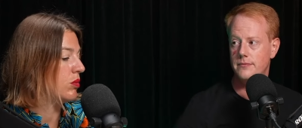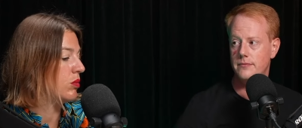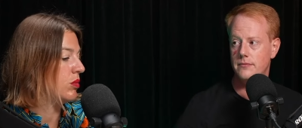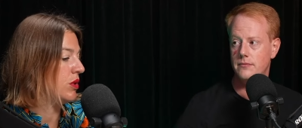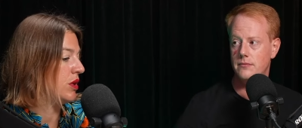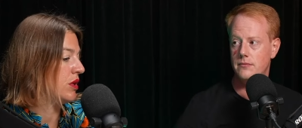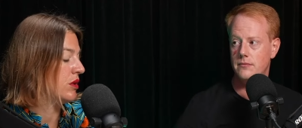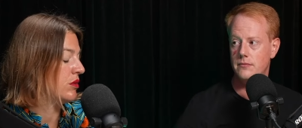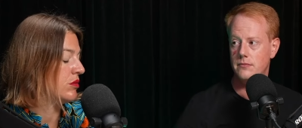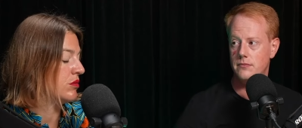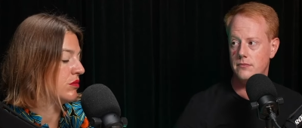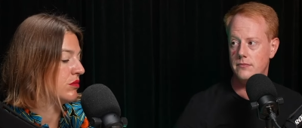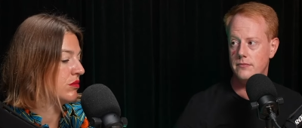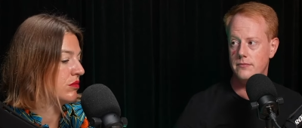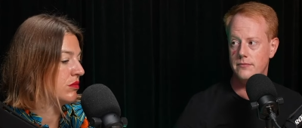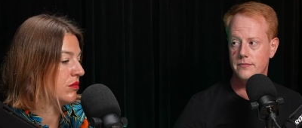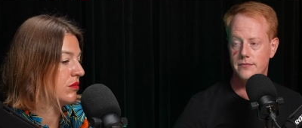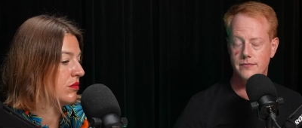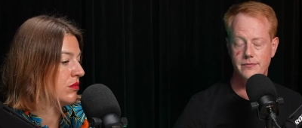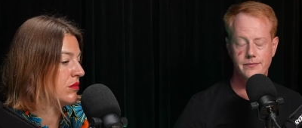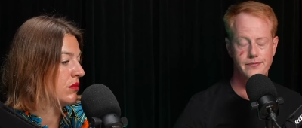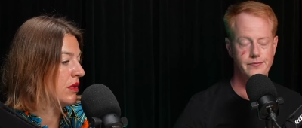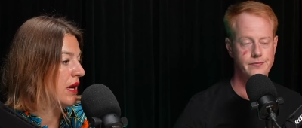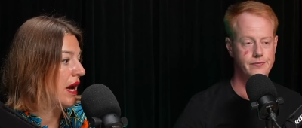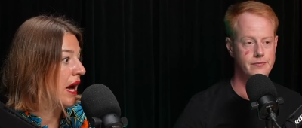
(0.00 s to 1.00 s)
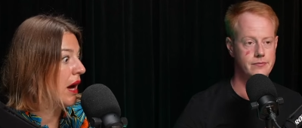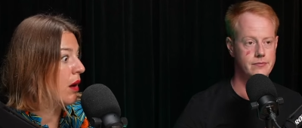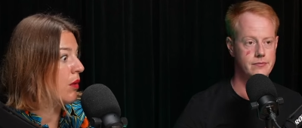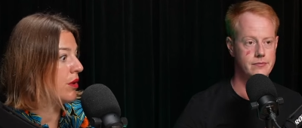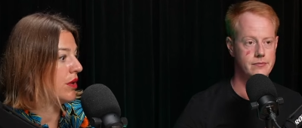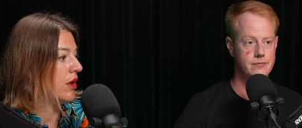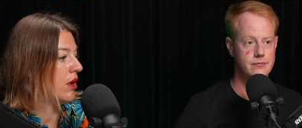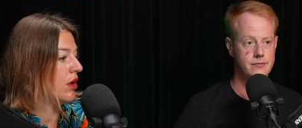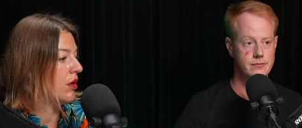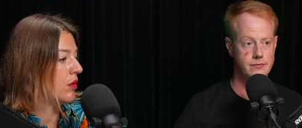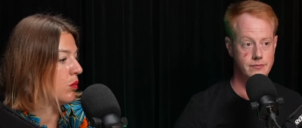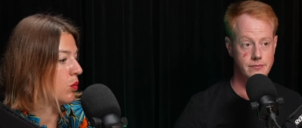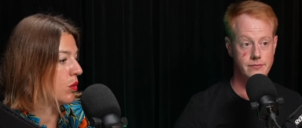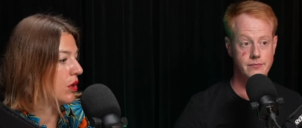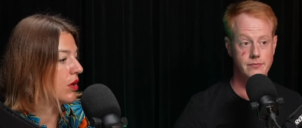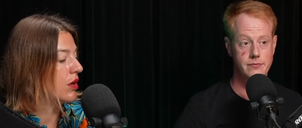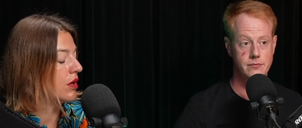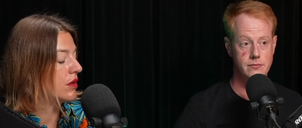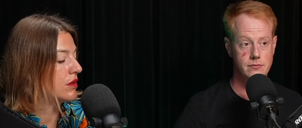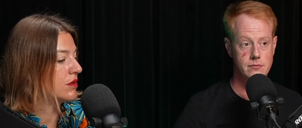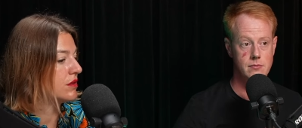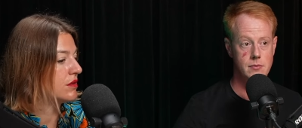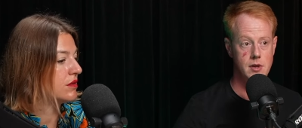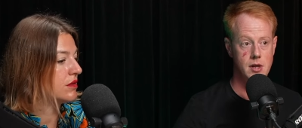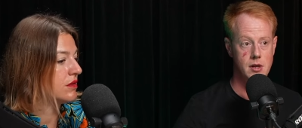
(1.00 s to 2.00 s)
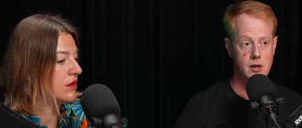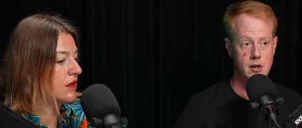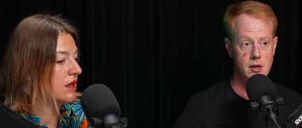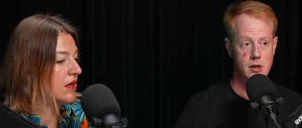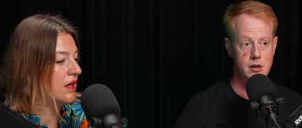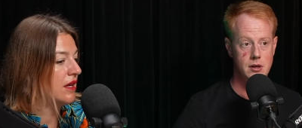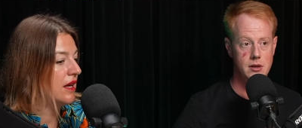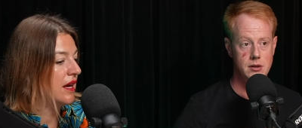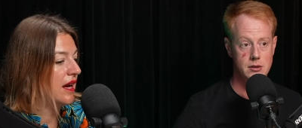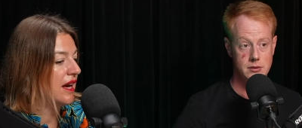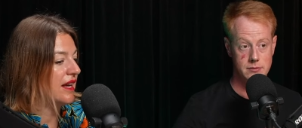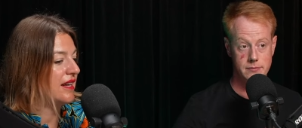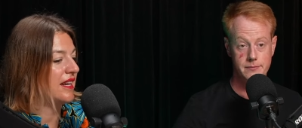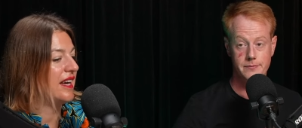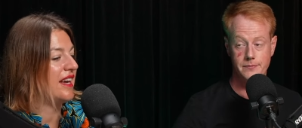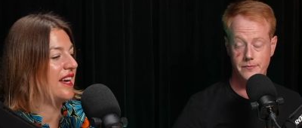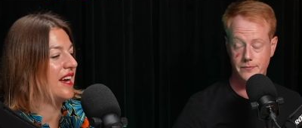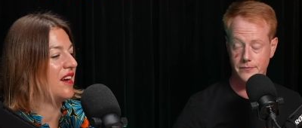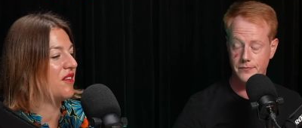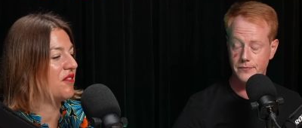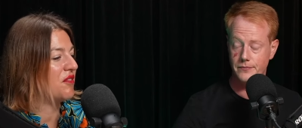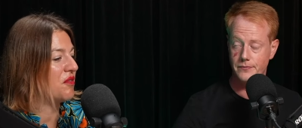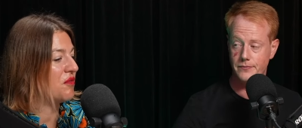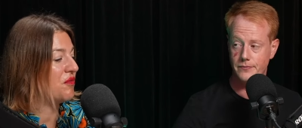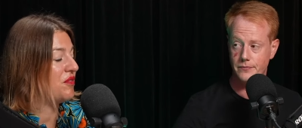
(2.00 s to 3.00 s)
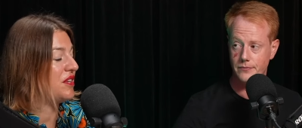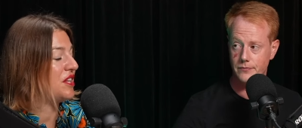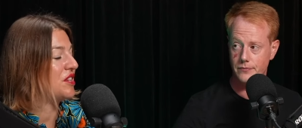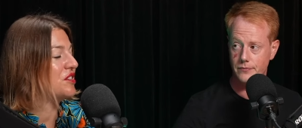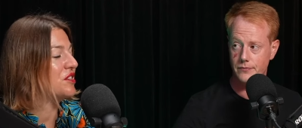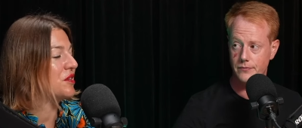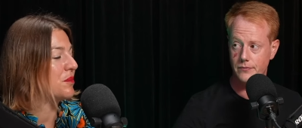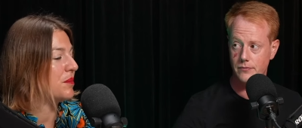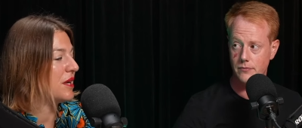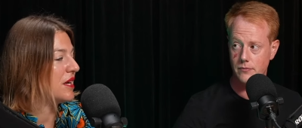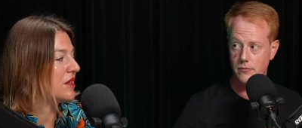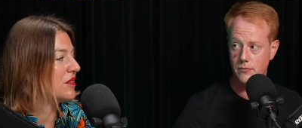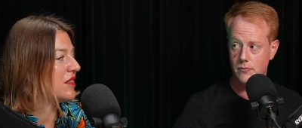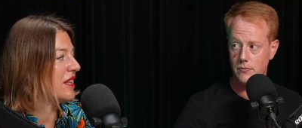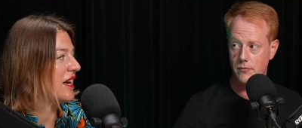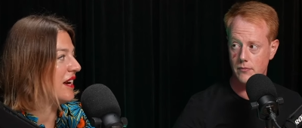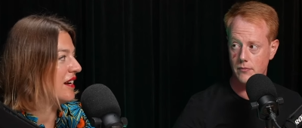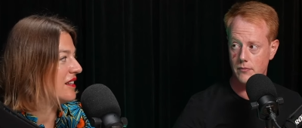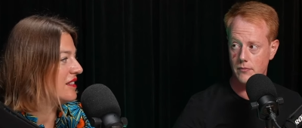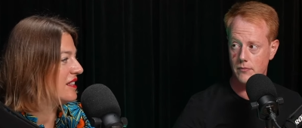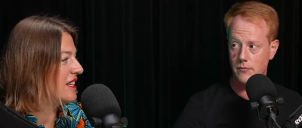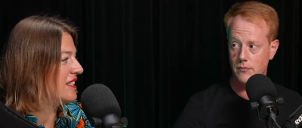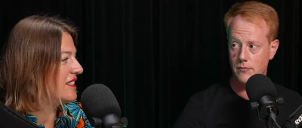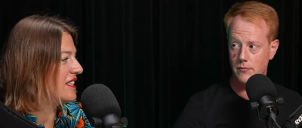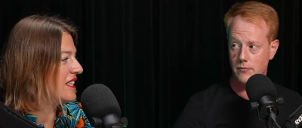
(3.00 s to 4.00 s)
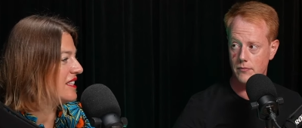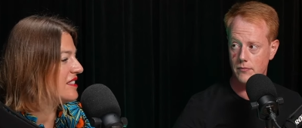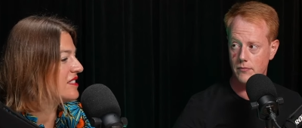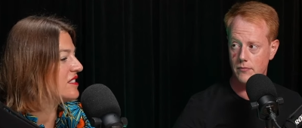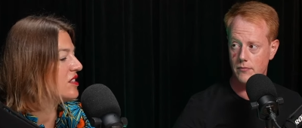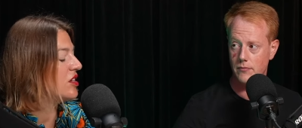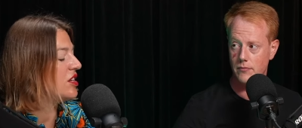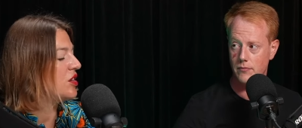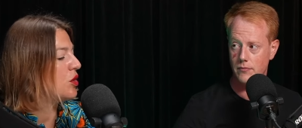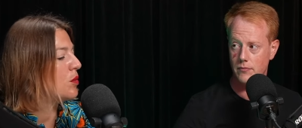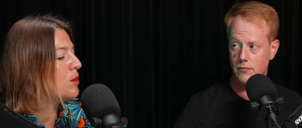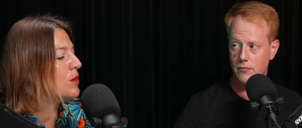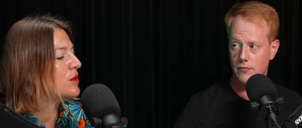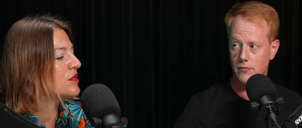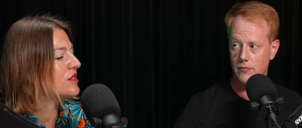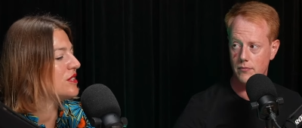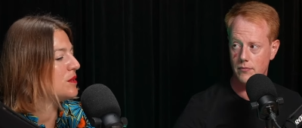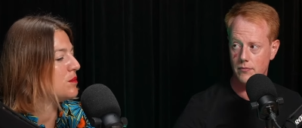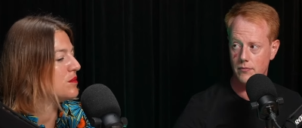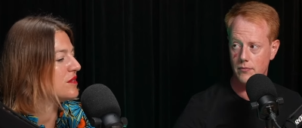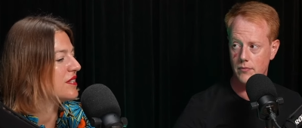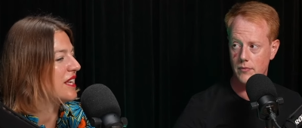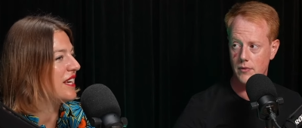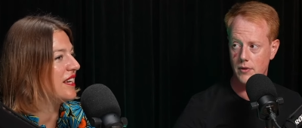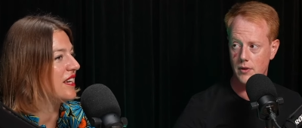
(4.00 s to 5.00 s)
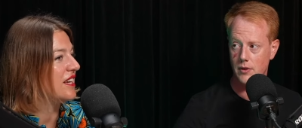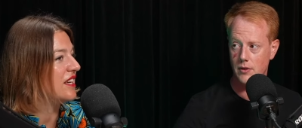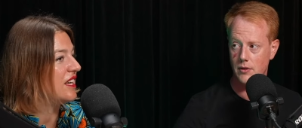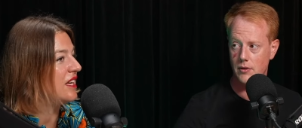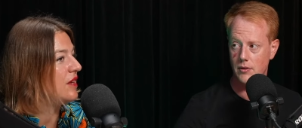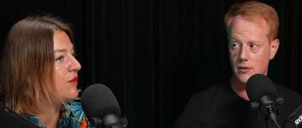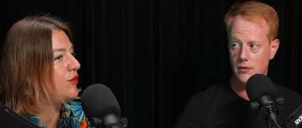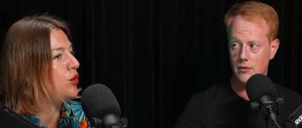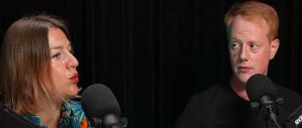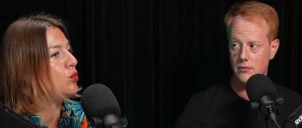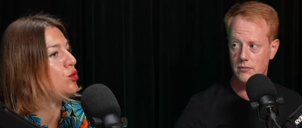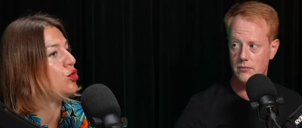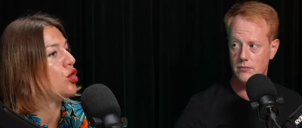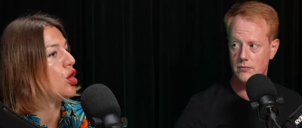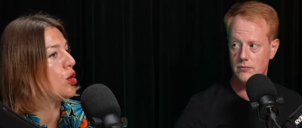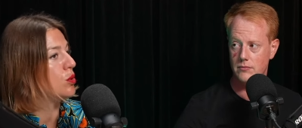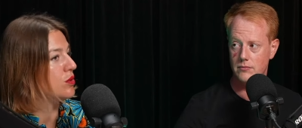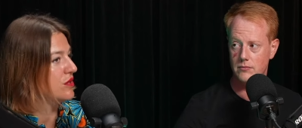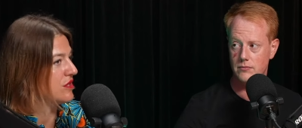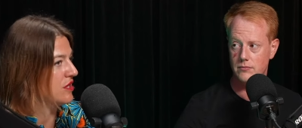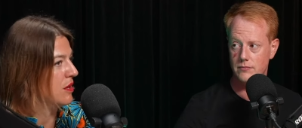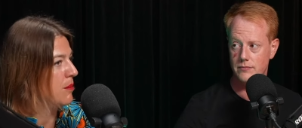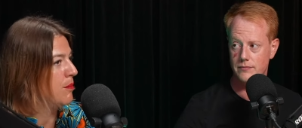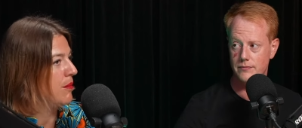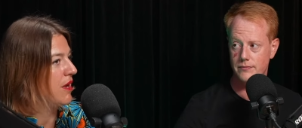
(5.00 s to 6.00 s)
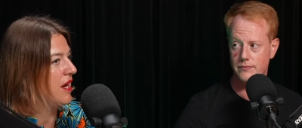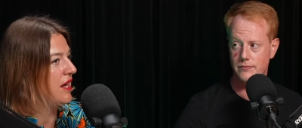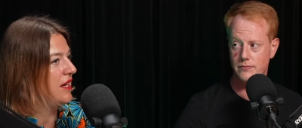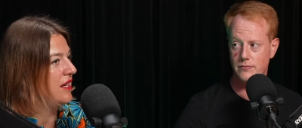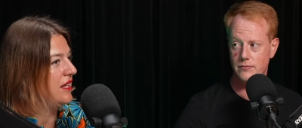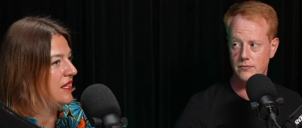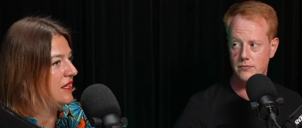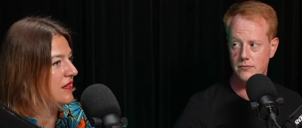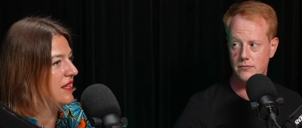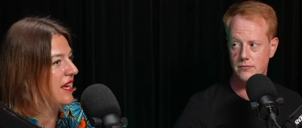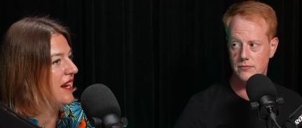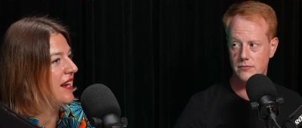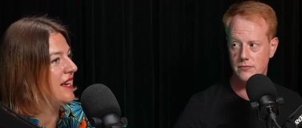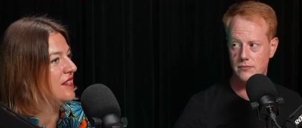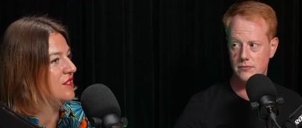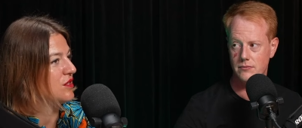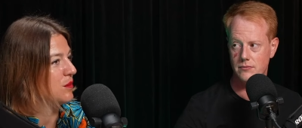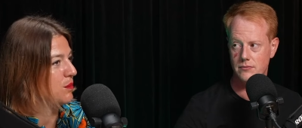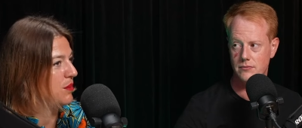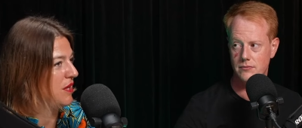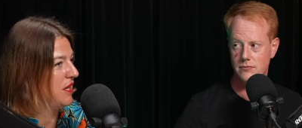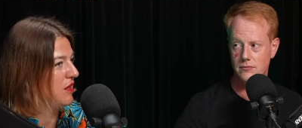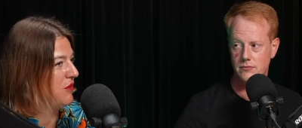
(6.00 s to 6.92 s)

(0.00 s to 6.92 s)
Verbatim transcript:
Speaker 1: you know, how it all works. And I have a fear about that. it's it almost seems like a, if you know somebody mm. that has a pig